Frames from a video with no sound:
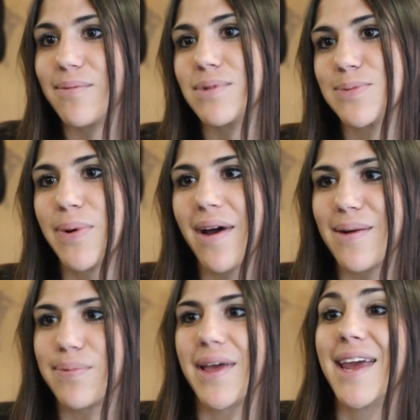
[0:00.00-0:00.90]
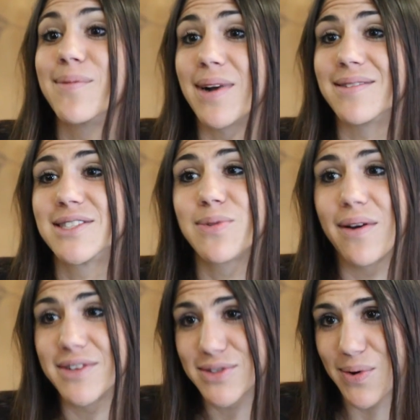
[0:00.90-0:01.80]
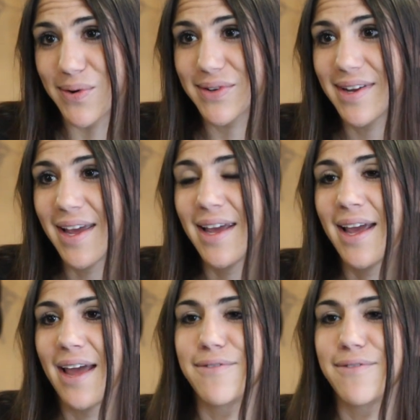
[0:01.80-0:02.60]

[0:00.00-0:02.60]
I was put on a plane when I was 12 years old